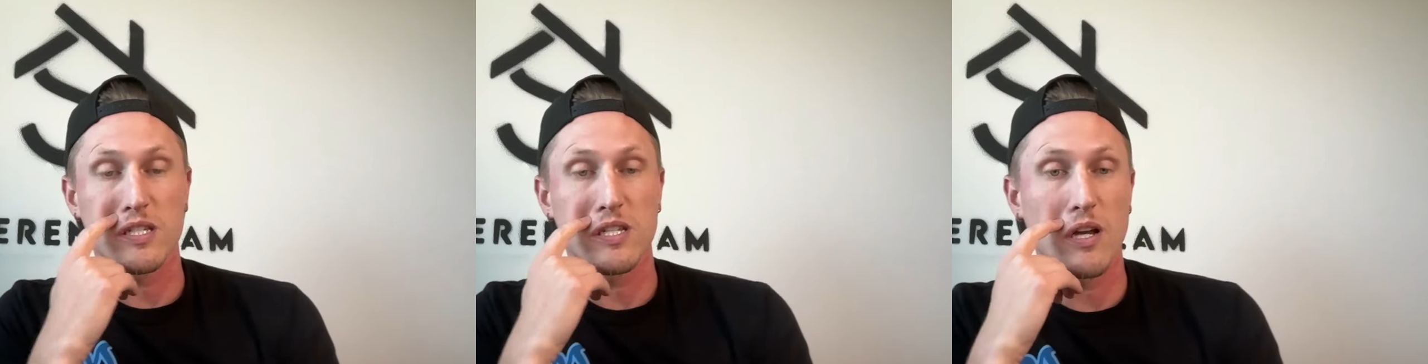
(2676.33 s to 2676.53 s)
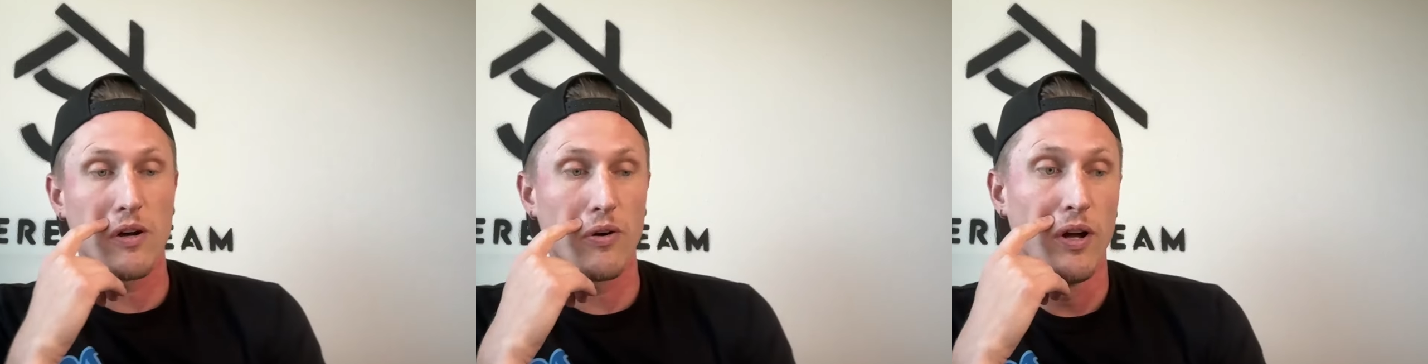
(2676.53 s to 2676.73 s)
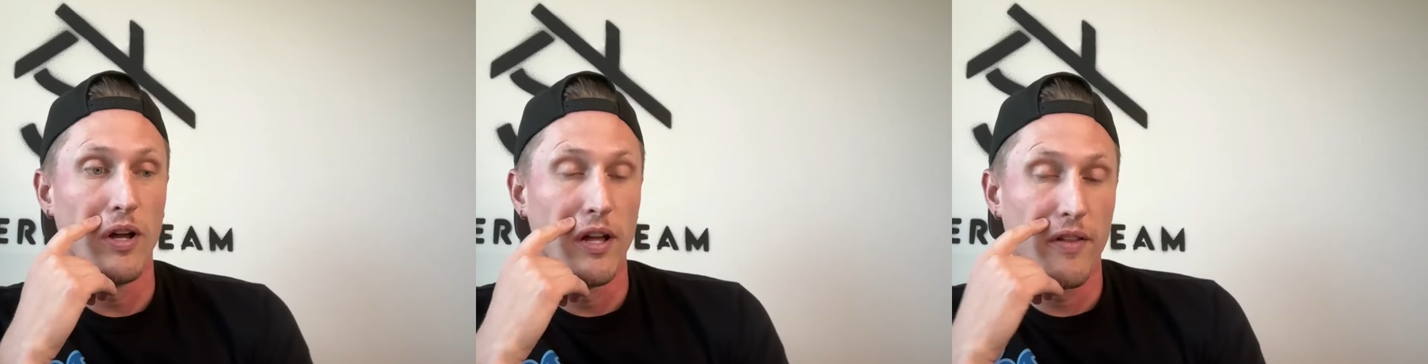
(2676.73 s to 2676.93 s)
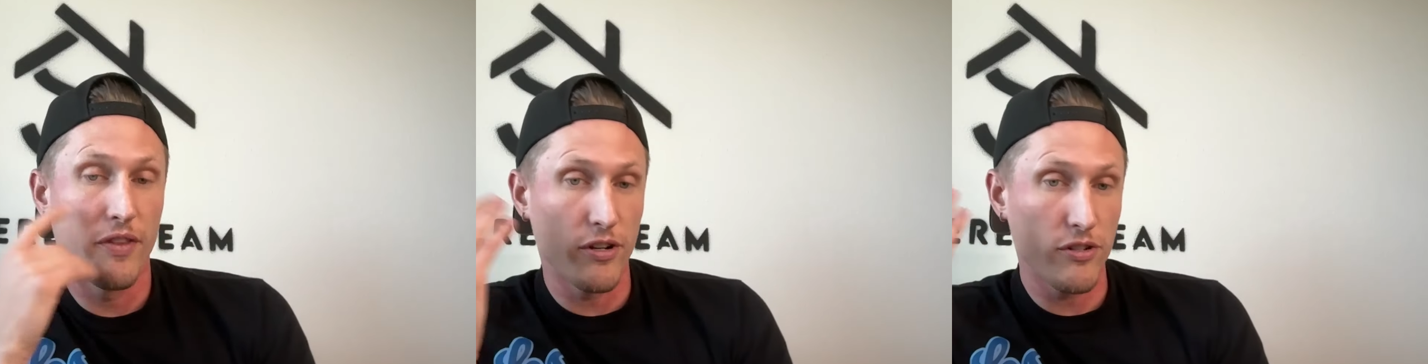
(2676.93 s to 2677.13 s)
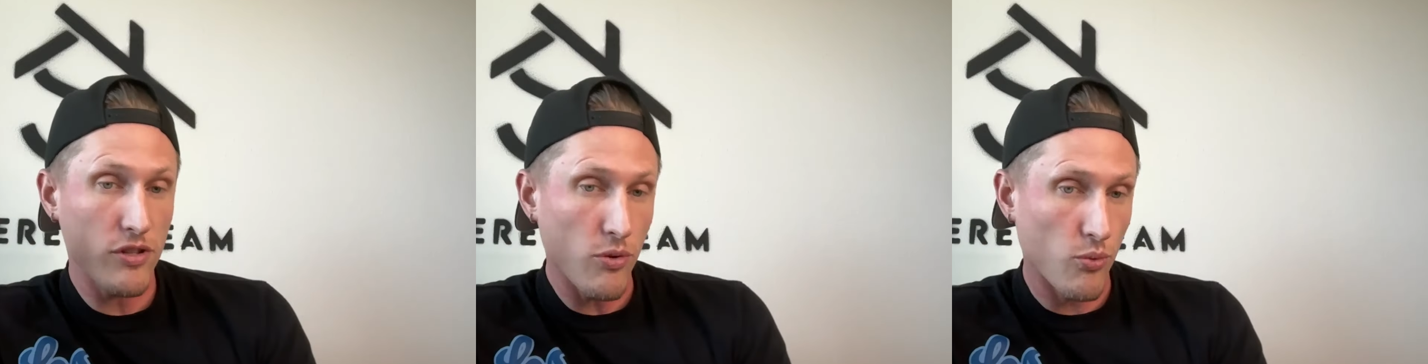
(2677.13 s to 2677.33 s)
So
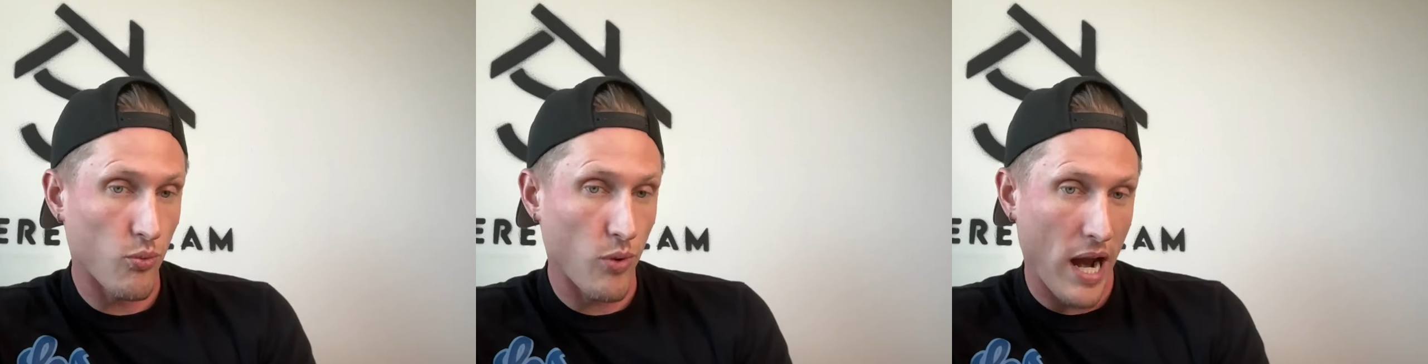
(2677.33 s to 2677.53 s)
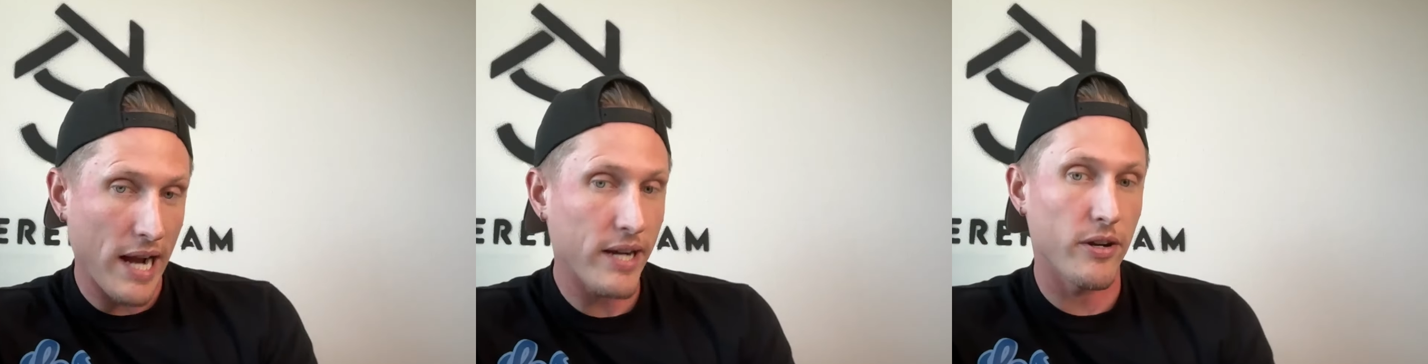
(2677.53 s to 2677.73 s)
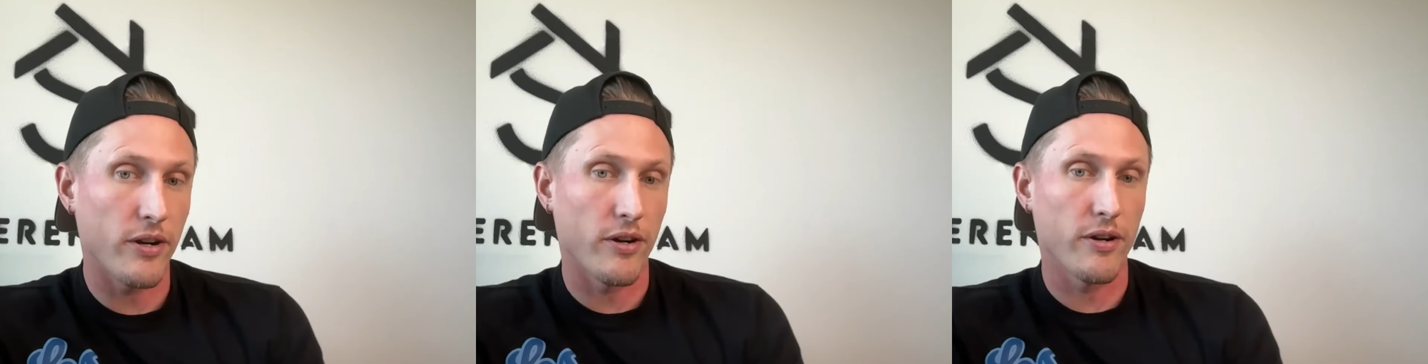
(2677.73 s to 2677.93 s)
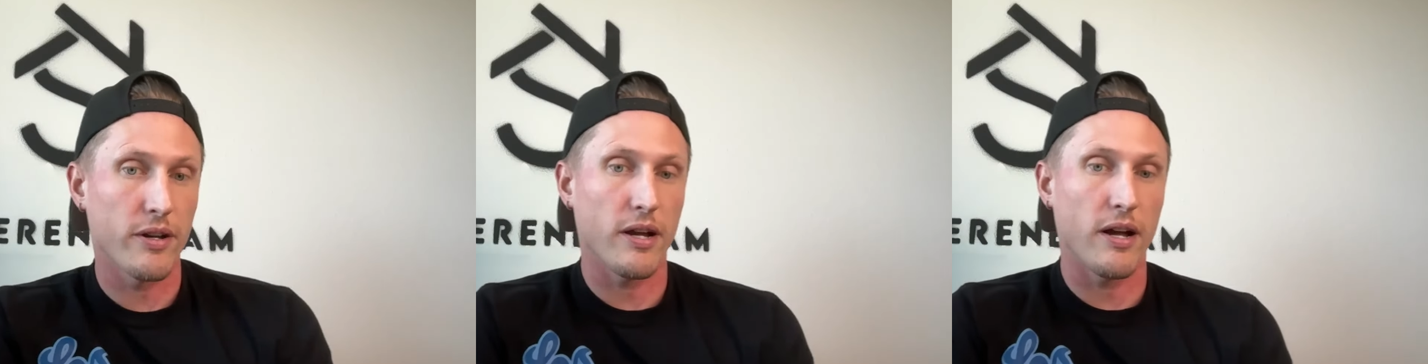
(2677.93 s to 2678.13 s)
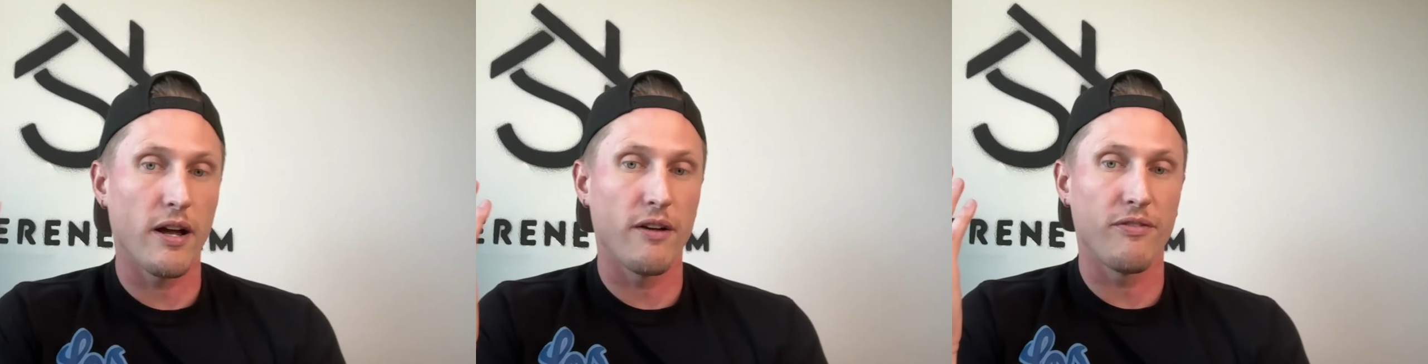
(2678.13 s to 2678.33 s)
there's a
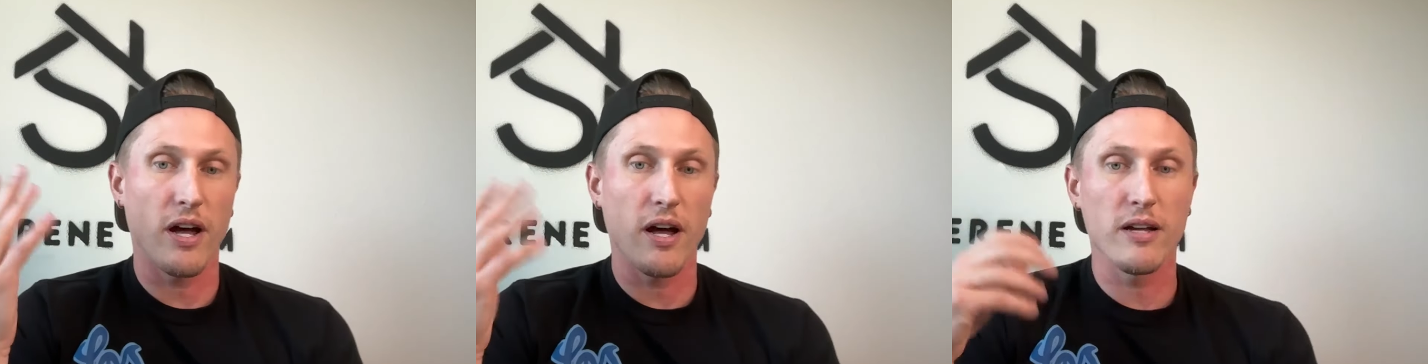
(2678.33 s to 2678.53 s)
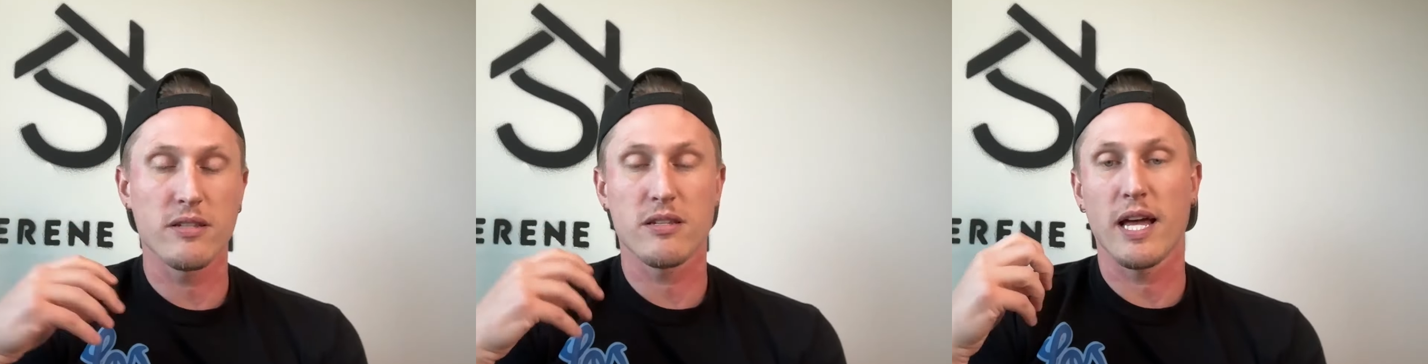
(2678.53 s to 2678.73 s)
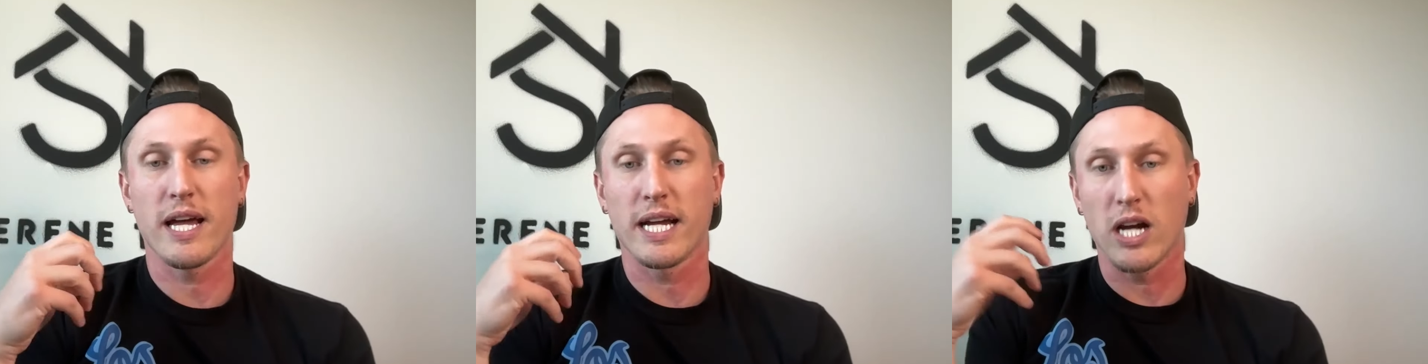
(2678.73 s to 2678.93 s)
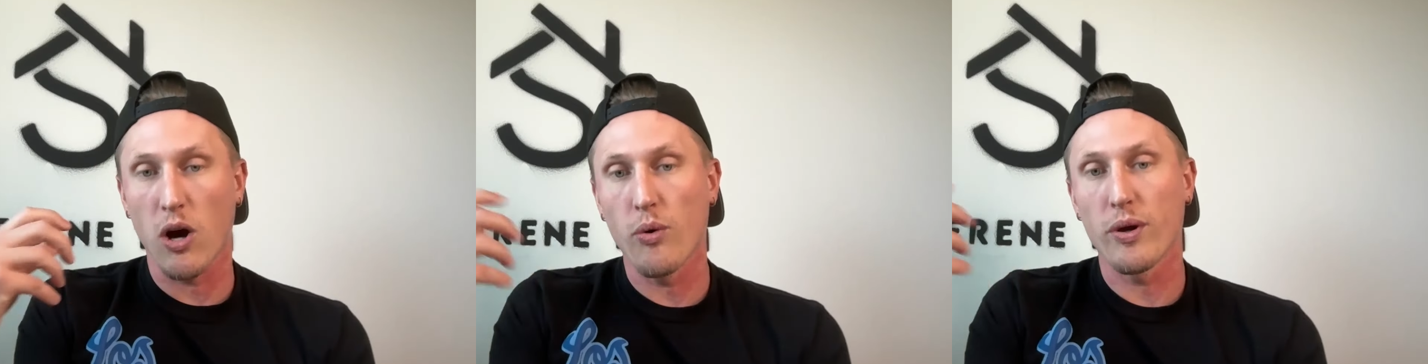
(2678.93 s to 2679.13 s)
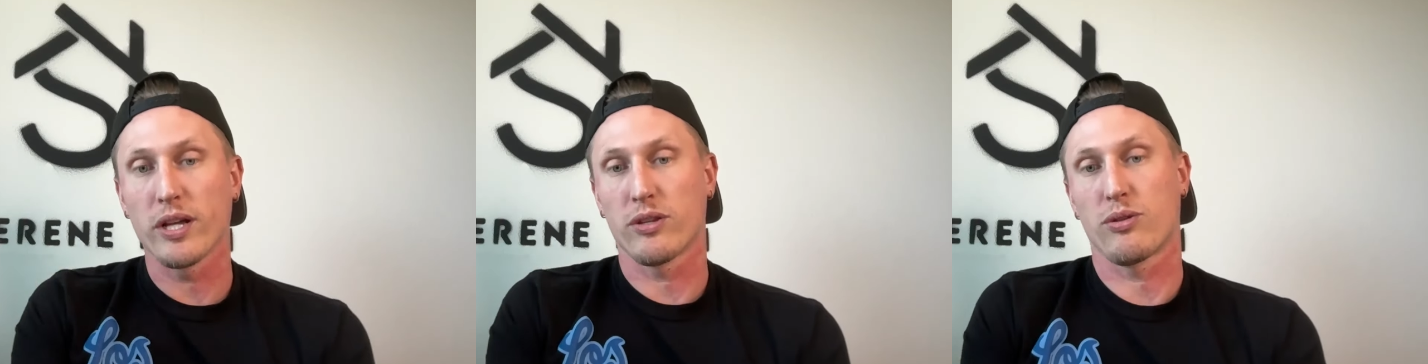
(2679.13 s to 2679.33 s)
record of us like
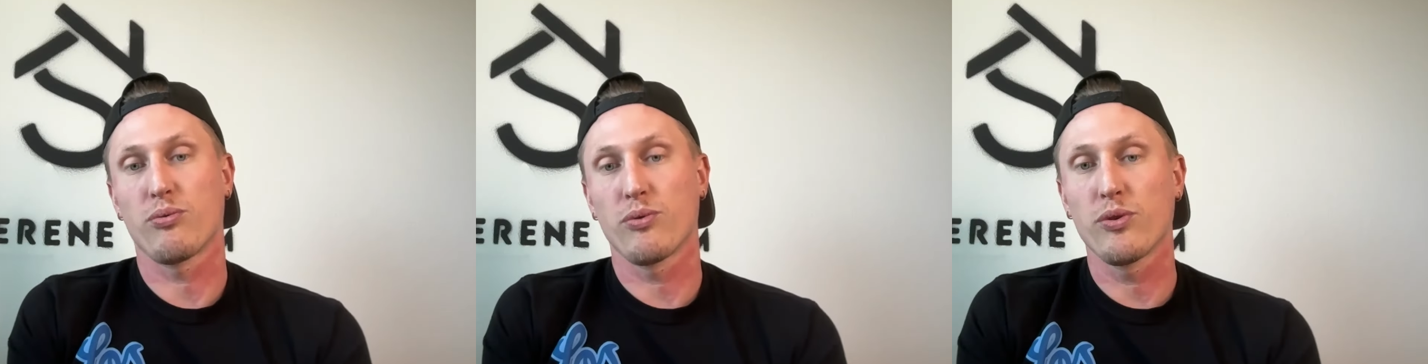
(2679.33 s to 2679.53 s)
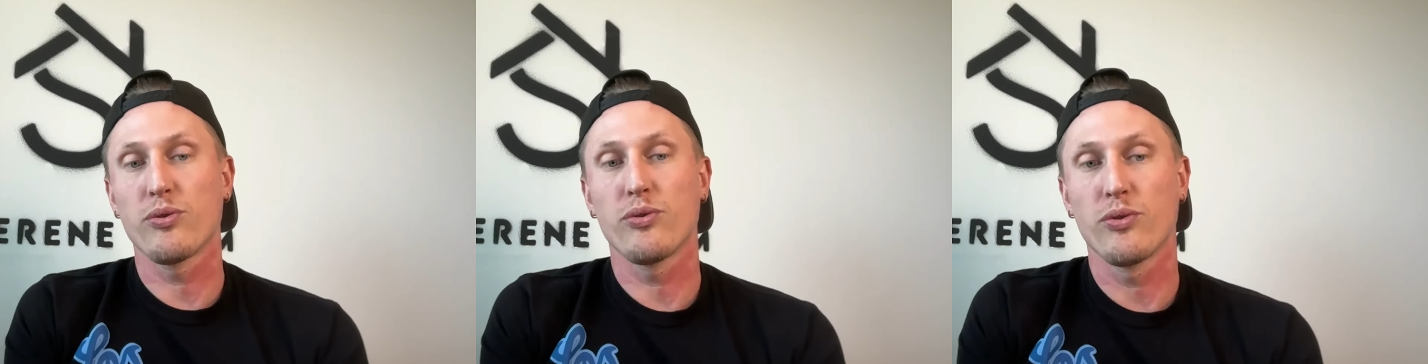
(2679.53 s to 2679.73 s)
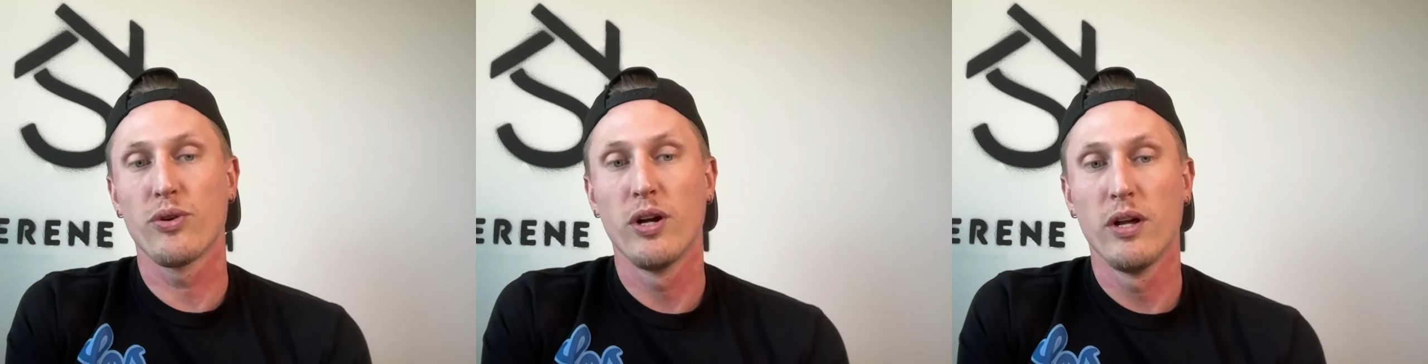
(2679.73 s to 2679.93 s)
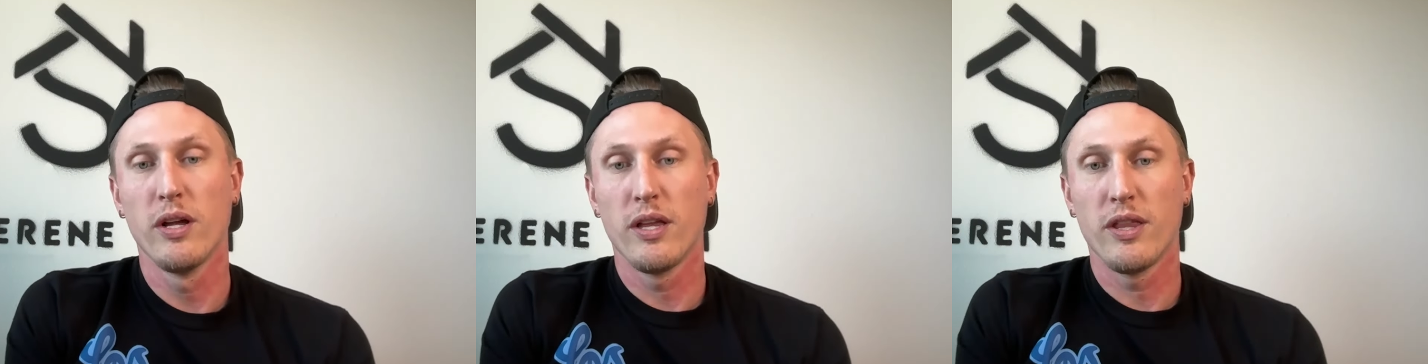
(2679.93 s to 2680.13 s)
going through